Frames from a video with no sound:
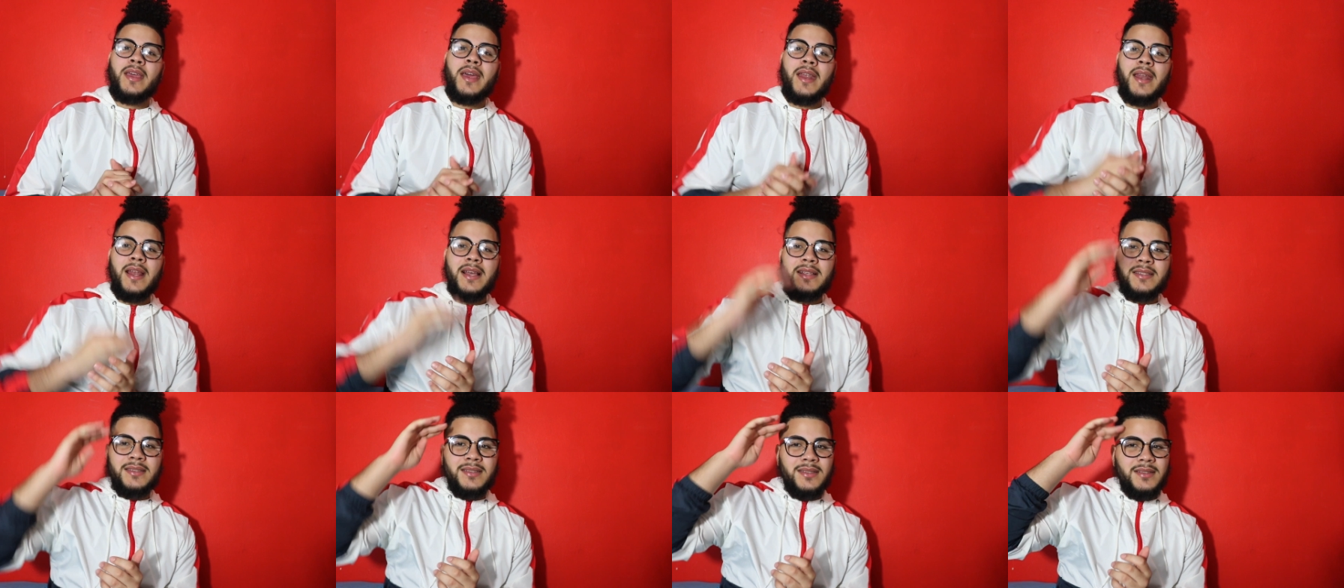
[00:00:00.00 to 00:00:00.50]
And
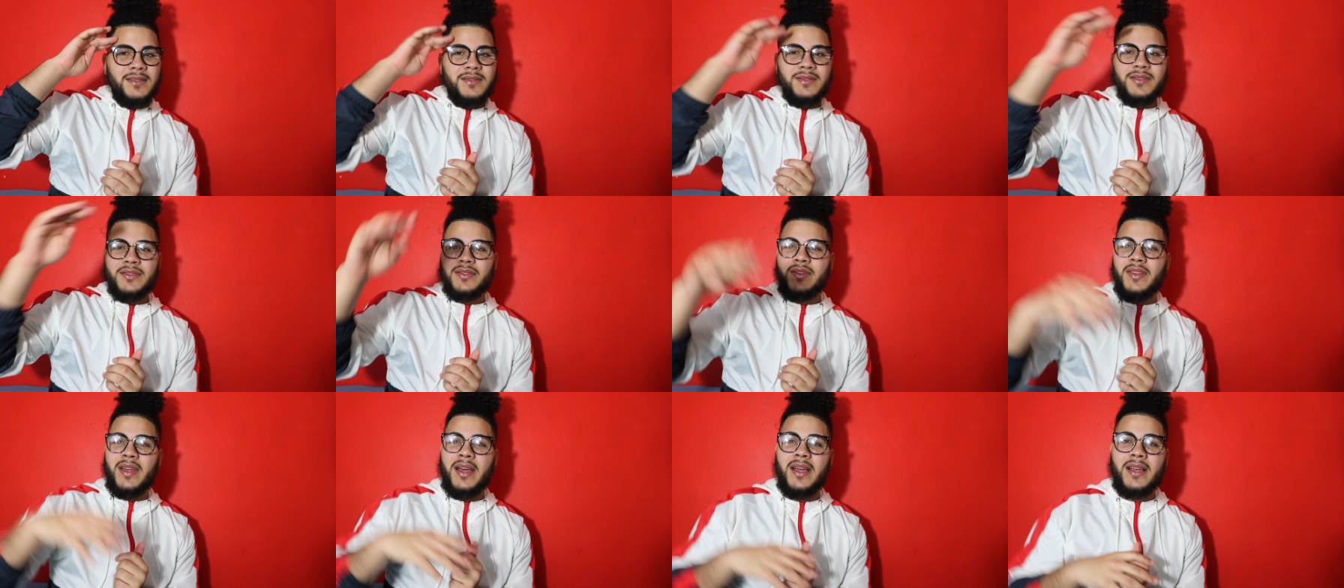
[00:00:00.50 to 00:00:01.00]
I salute
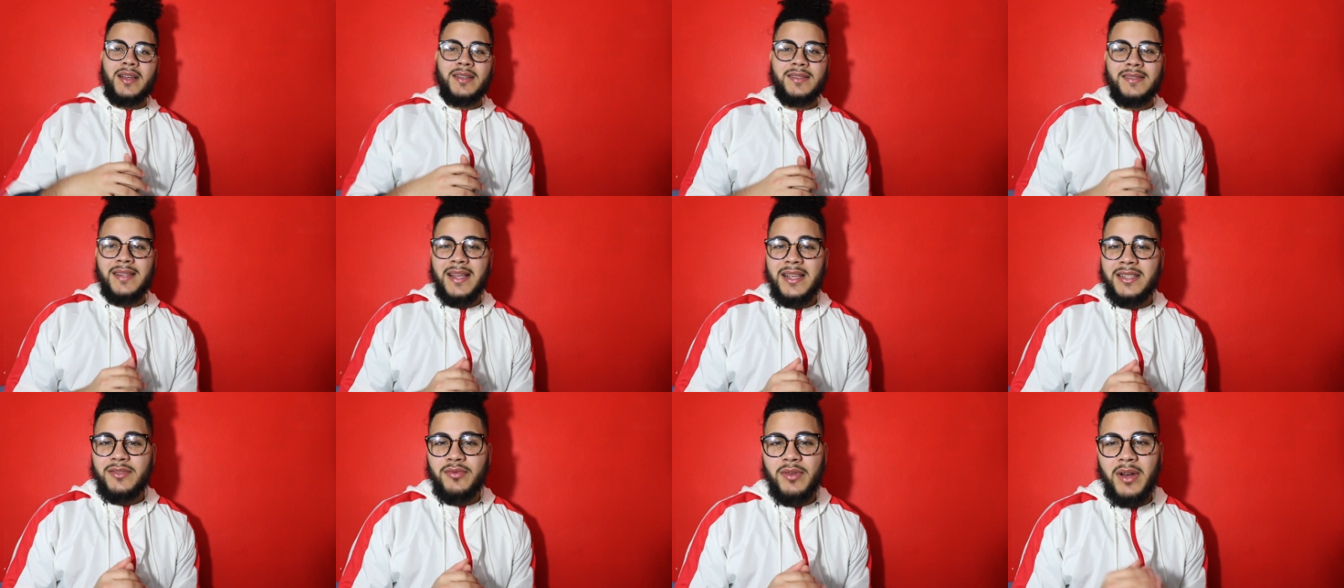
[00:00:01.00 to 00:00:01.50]
to that, cause
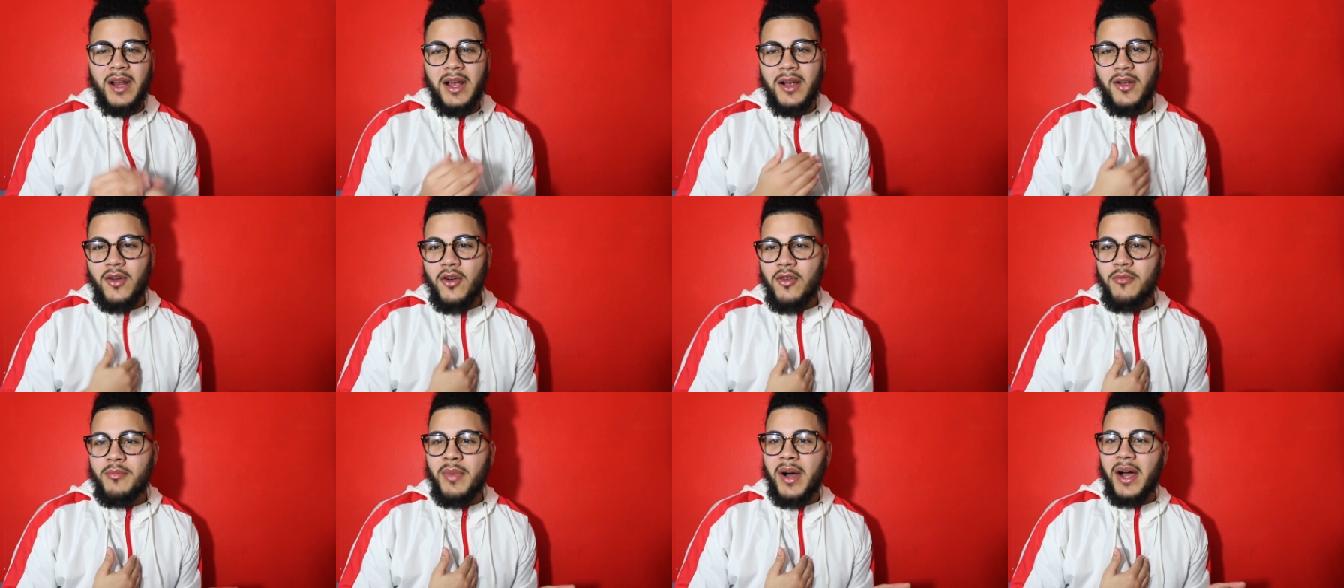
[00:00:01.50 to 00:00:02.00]
that's what I
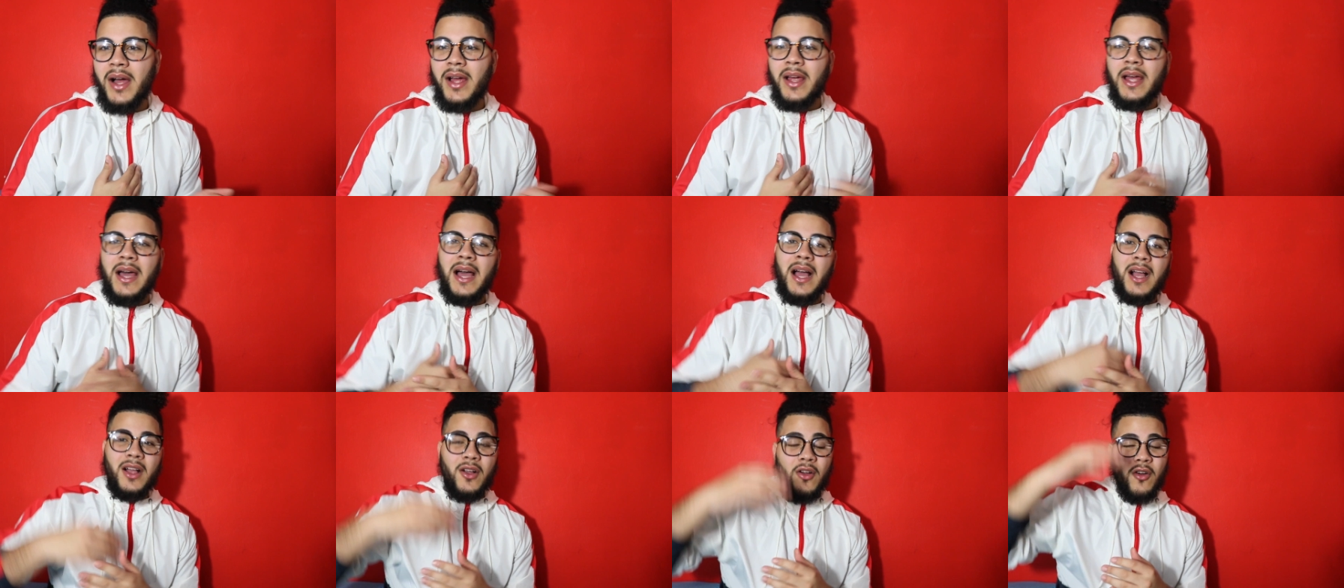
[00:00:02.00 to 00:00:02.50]
go by.
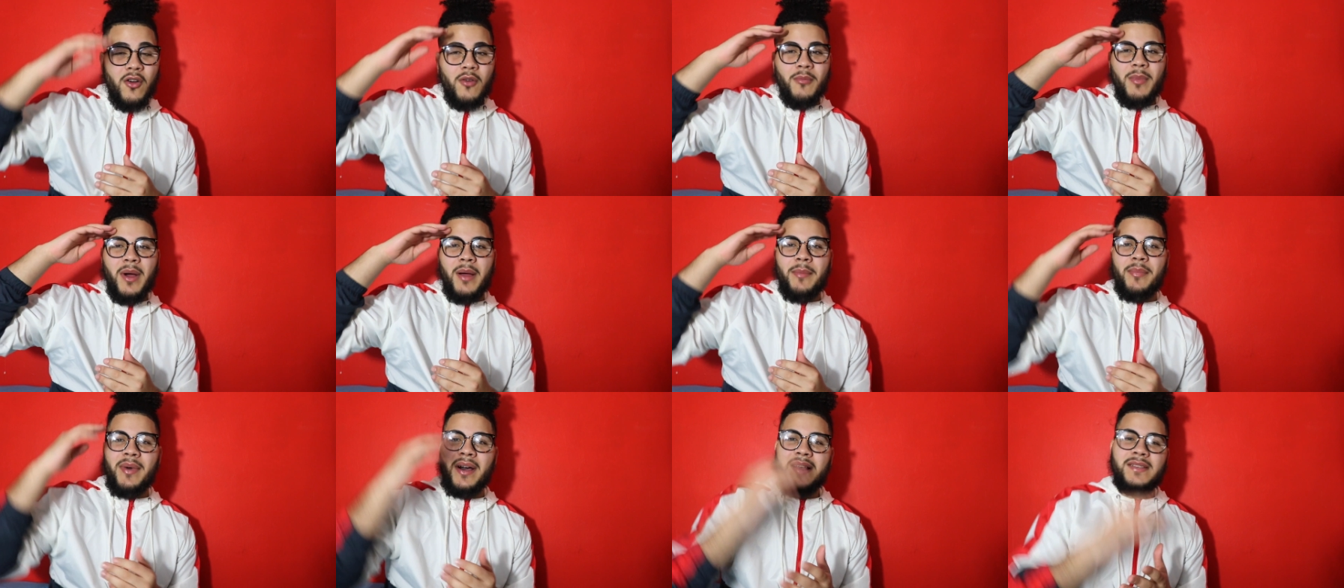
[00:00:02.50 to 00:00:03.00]
I go
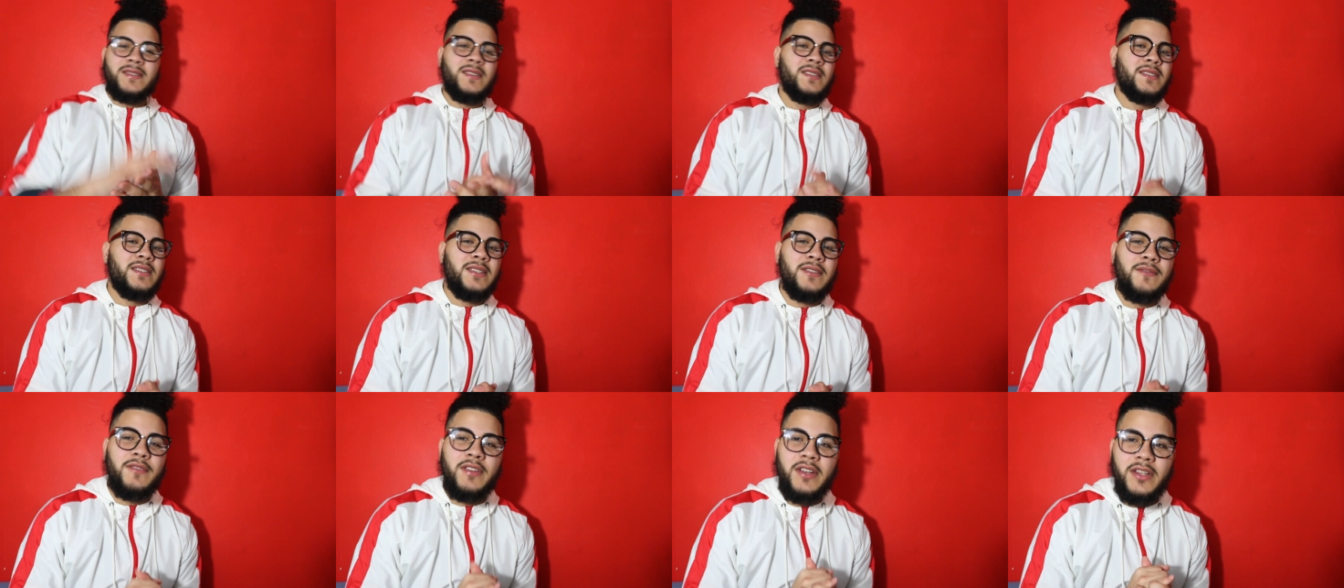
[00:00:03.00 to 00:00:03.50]
by
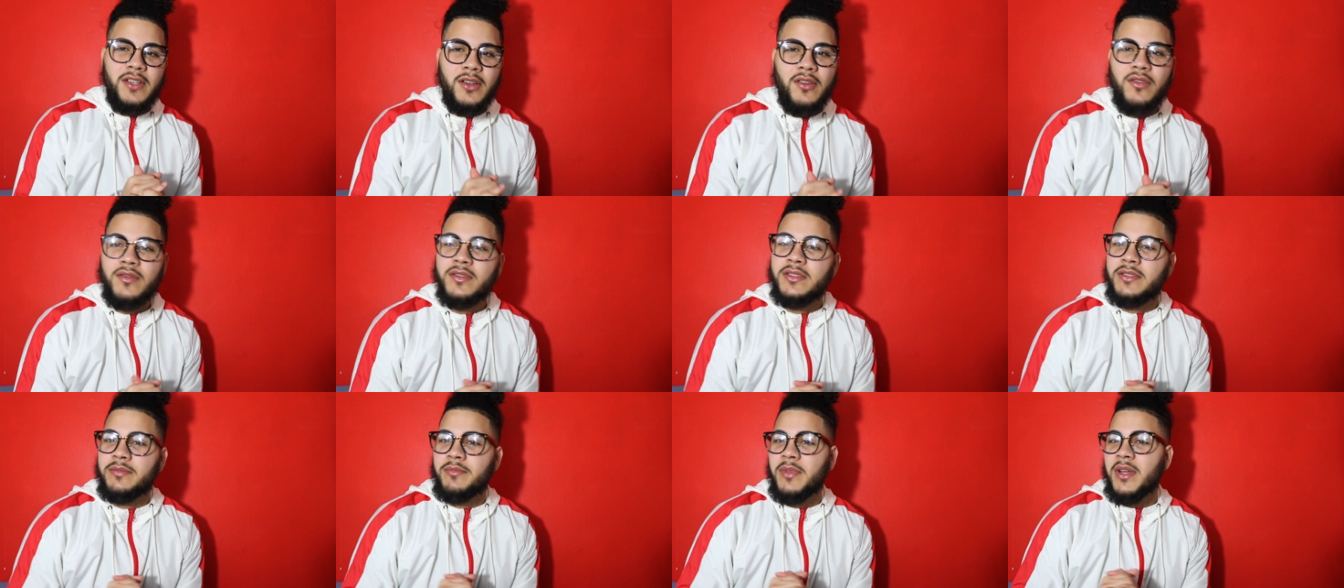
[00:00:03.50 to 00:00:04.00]
positivity
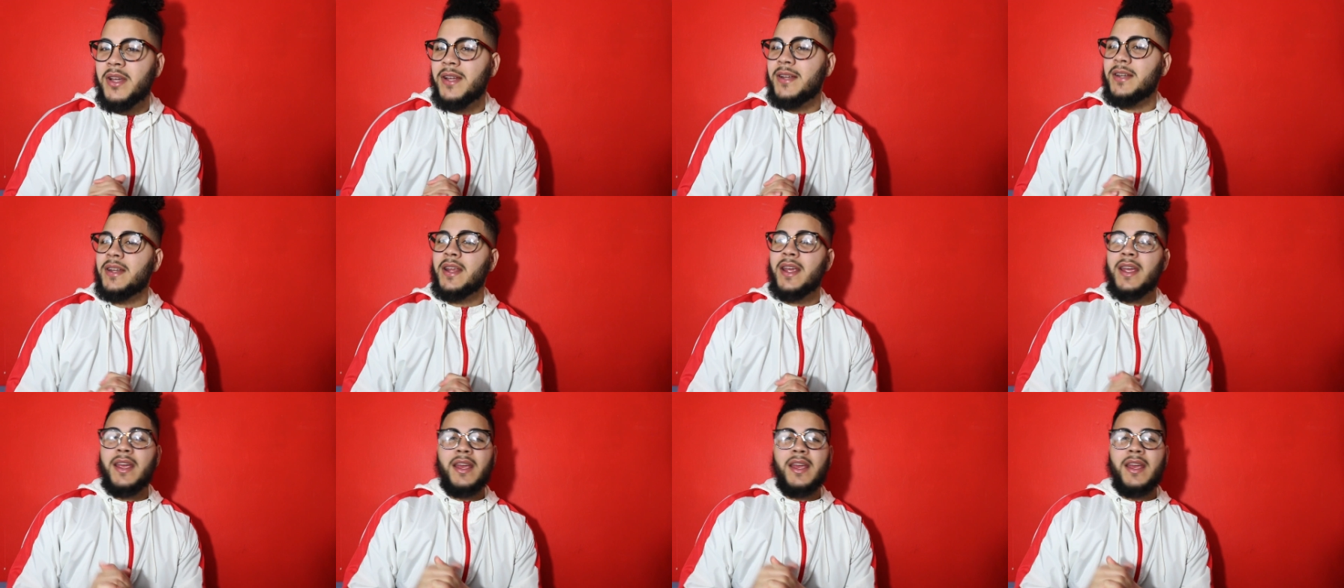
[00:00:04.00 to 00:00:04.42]
only, man.